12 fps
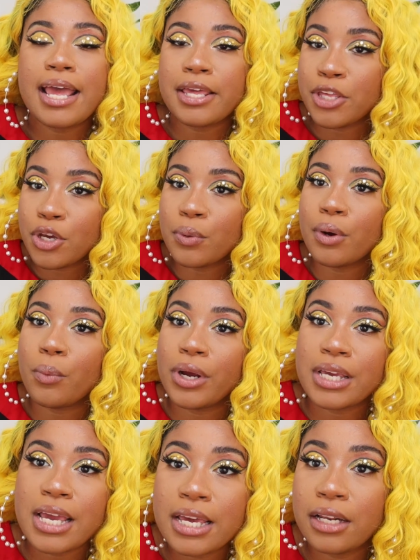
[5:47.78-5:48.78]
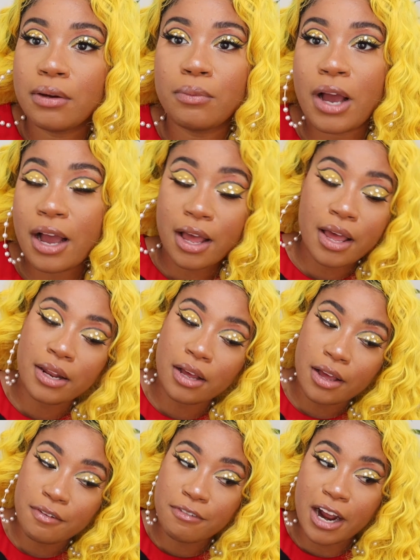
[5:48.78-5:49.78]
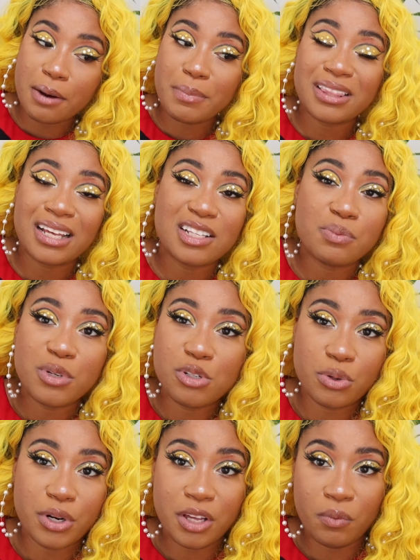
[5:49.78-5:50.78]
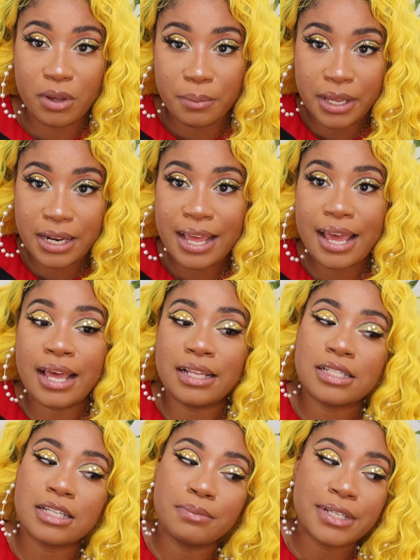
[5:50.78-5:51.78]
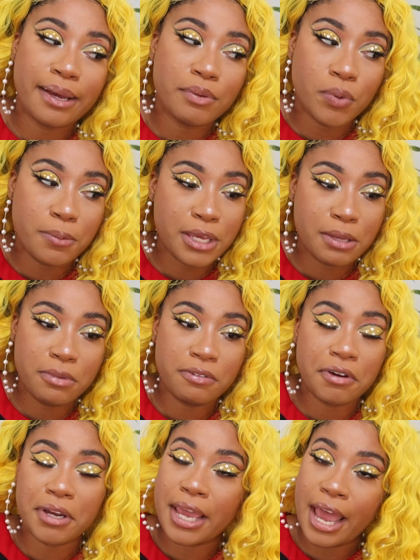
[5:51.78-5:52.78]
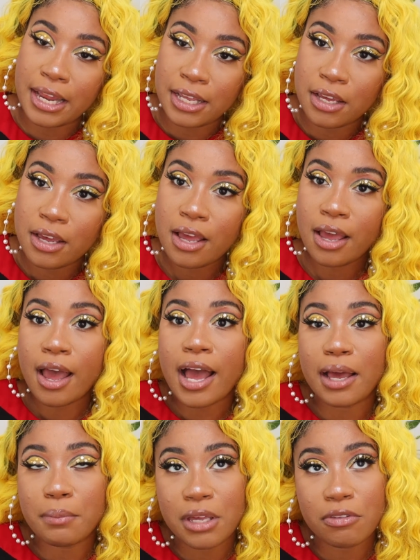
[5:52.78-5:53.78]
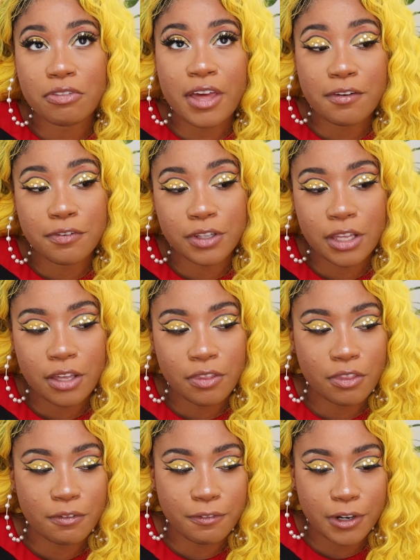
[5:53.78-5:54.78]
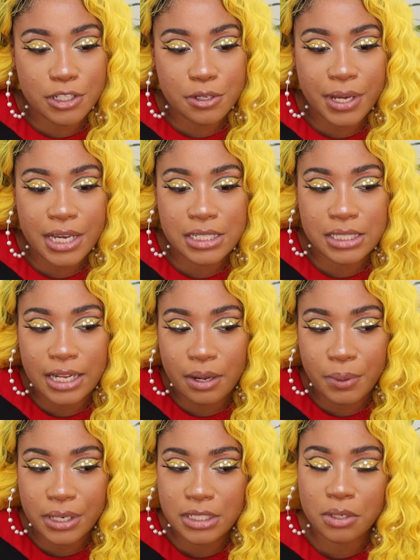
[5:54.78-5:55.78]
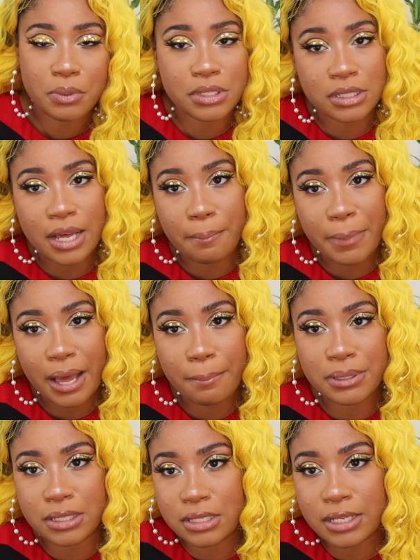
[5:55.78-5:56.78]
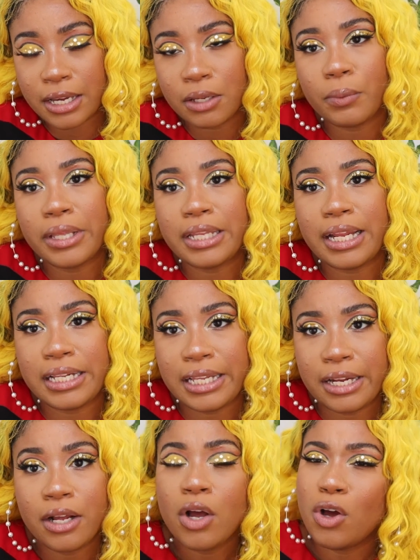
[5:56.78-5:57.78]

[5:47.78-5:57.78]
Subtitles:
You are working in an environment that's majority women, and sometimes women can be very catty. I mean, thankfully the first location that I worked in wasn't that bad, but the second one that I did